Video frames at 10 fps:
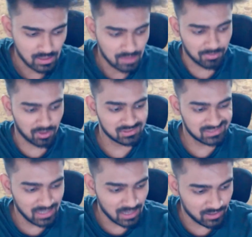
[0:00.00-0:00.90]
Because
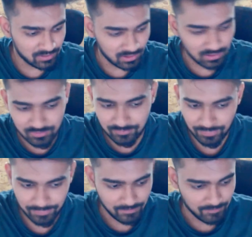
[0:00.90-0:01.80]
till 100,
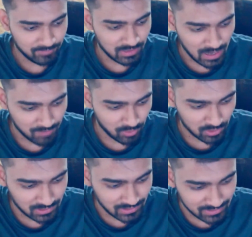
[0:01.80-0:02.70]
we have all
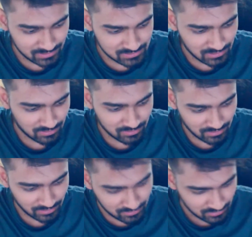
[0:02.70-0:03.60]
the letters still
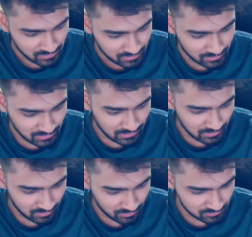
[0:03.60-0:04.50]
like
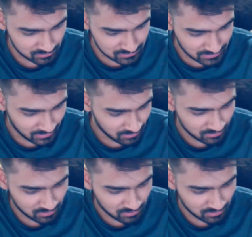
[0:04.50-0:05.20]
D, Z.